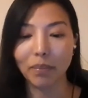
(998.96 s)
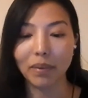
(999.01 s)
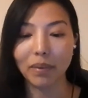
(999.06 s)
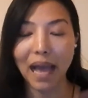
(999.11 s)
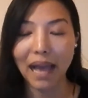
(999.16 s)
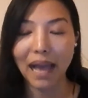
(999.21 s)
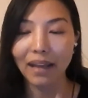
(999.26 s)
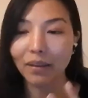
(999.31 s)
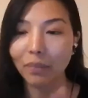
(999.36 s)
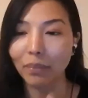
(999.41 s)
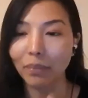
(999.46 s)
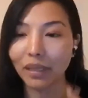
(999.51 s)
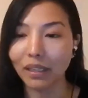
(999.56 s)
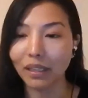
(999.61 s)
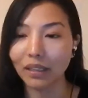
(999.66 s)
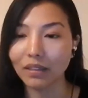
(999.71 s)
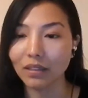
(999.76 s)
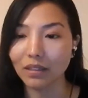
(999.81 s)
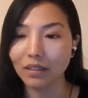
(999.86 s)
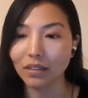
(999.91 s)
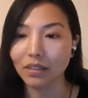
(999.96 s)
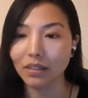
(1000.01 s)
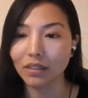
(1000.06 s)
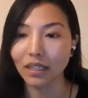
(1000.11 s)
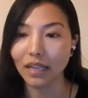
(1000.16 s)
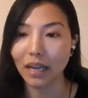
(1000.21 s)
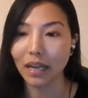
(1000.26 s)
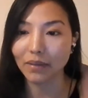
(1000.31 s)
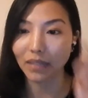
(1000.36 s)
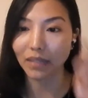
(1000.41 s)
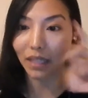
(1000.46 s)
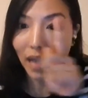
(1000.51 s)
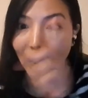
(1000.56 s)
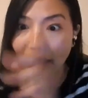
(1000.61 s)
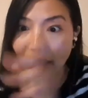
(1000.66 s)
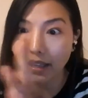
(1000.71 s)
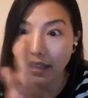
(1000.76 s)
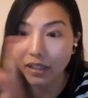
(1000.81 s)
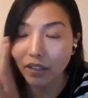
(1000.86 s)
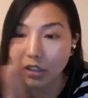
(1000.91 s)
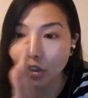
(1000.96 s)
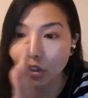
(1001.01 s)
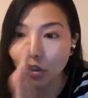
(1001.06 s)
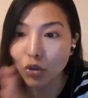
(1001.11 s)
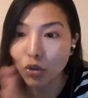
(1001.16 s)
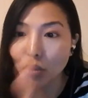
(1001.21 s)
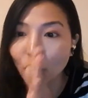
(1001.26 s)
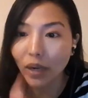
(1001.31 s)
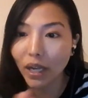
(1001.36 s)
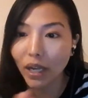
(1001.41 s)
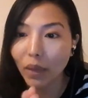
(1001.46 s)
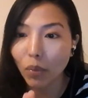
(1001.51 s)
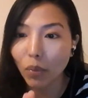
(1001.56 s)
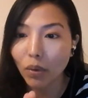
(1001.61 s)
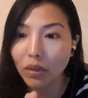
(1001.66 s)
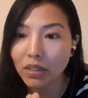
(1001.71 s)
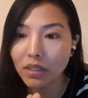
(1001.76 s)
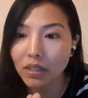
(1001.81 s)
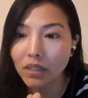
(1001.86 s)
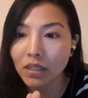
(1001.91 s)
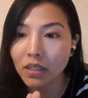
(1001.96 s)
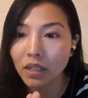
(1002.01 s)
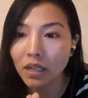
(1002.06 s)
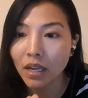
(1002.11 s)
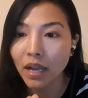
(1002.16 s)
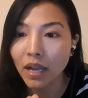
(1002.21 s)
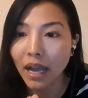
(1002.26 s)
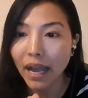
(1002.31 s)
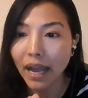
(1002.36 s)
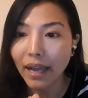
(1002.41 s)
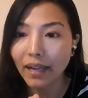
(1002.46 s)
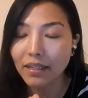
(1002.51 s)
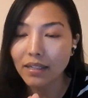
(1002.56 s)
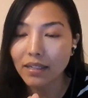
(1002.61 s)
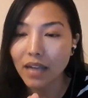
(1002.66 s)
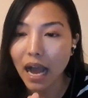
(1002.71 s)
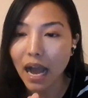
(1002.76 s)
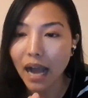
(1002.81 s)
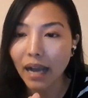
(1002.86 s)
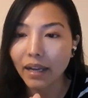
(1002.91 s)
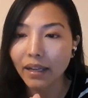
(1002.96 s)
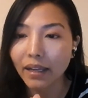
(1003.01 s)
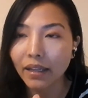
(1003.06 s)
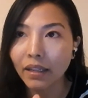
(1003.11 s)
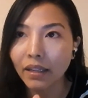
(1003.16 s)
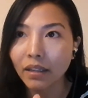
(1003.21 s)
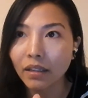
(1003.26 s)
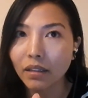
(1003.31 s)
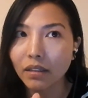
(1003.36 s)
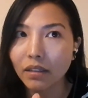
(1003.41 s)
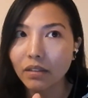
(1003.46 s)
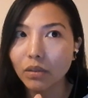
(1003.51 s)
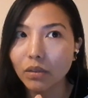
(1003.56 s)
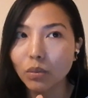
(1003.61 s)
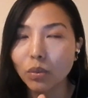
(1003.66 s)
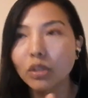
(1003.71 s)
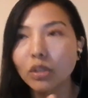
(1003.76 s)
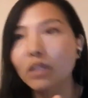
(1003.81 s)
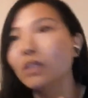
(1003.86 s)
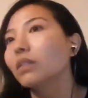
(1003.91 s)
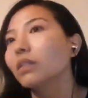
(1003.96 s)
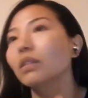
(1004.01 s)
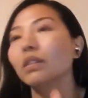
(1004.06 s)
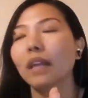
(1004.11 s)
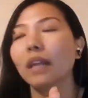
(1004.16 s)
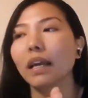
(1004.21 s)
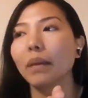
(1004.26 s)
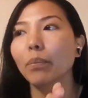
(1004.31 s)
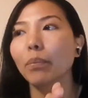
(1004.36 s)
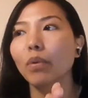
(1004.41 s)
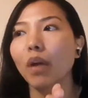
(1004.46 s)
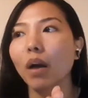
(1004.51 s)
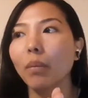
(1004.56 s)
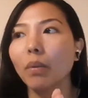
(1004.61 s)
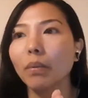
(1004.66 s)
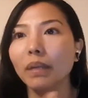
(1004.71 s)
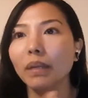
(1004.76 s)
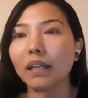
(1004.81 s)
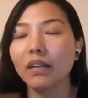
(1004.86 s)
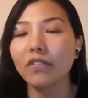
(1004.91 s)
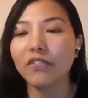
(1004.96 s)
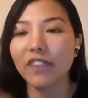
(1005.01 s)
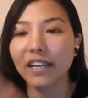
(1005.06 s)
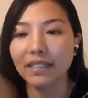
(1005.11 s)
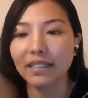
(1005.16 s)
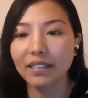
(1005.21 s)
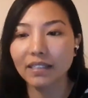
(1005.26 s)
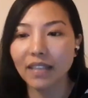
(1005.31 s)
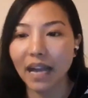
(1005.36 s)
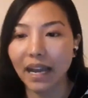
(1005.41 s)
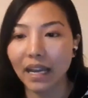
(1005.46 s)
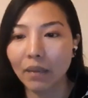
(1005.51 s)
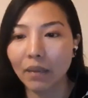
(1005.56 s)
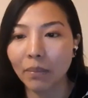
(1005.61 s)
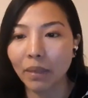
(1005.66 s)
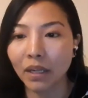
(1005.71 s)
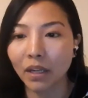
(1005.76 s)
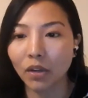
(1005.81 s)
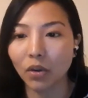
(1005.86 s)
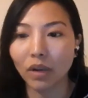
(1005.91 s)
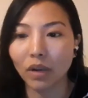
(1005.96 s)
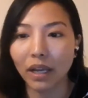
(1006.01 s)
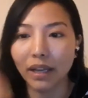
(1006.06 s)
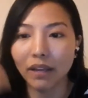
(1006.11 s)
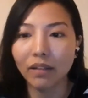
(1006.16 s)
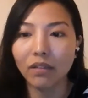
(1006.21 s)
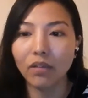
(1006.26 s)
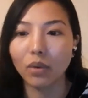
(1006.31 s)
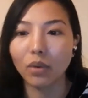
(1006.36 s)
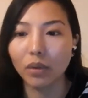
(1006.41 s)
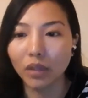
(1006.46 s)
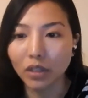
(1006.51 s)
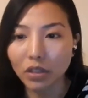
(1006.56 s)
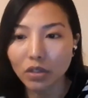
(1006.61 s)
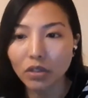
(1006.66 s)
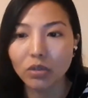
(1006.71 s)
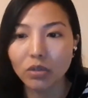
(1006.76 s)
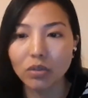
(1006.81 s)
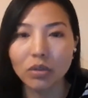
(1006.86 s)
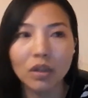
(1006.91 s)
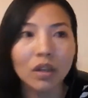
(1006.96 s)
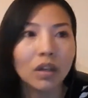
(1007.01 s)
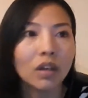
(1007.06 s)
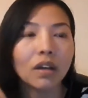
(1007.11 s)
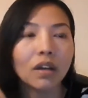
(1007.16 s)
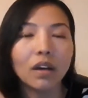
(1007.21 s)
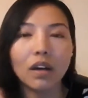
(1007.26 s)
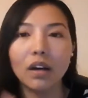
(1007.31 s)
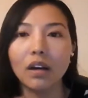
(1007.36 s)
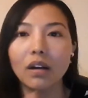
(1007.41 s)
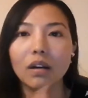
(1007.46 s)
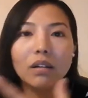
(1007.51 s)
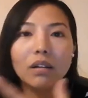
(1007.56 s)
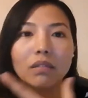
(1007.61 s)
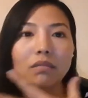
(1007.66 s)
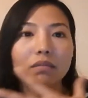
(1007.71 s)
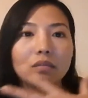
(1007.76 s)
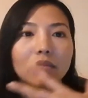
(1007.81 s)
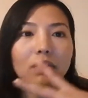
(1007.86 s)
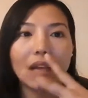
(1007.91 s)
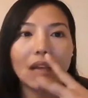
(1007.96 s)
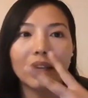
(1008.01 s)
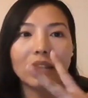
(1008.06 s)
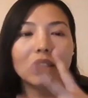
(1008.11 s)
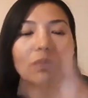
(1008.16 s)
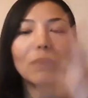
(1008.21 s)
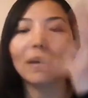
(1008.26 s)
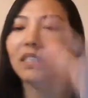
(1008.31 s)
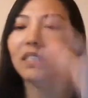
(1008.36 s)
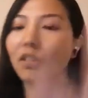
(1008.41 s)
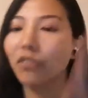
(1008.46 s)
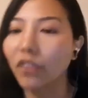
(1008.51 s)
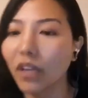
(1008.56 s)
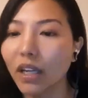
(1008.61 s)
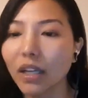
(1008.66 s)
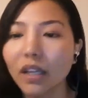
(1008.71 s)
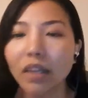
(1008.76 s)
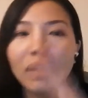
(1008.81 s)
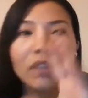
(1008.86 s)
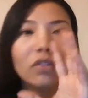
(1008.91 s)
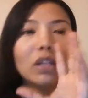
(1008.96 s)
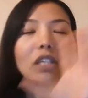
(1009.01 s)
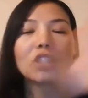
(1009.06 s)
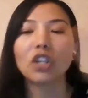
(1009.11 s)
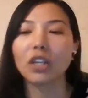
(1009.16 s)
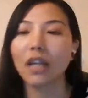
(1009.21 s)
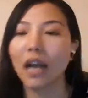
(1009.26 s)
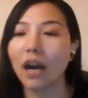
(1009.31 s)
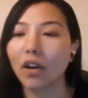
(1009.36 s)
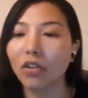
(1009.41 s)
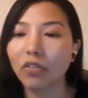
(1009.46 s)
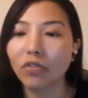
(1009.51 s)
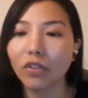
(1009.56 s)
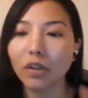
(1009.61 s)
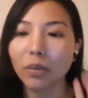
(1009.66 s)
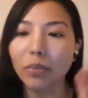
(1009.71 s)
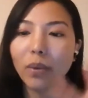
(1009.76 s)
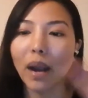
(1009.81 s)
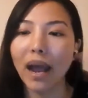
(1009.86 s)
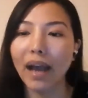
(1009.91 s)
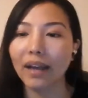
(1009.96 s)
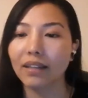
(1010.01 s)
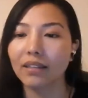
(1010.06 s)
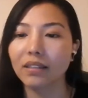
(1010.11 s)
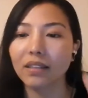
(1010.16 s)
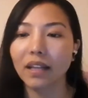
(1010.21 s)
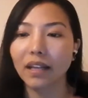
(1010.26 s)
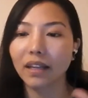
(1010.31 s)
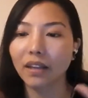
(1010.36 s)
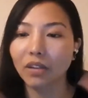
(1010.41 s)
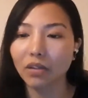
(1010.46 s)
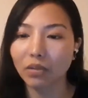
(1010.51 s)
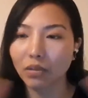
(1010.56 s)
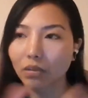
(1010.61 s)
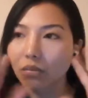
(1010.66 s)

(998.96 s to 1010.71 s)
black blazers, and I was like, I knew what I wanted, and I wouldn't like probably invest time and, like go into like specifically reaching out for brands, like,